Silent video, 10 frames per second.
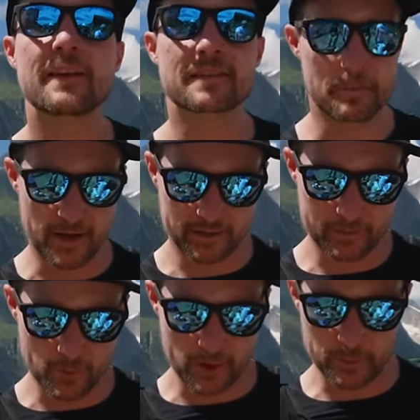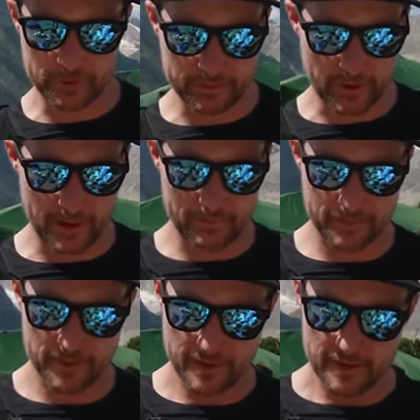It's a mix. Some runnable stuff,
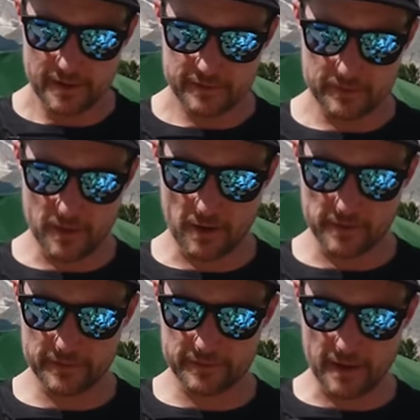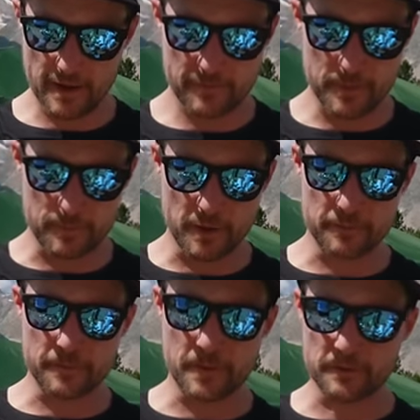some gnarly stuff, but
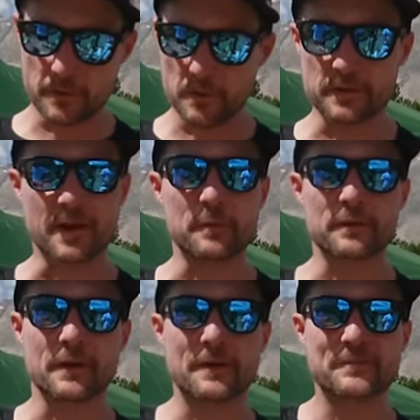beautiful views the whole time. So.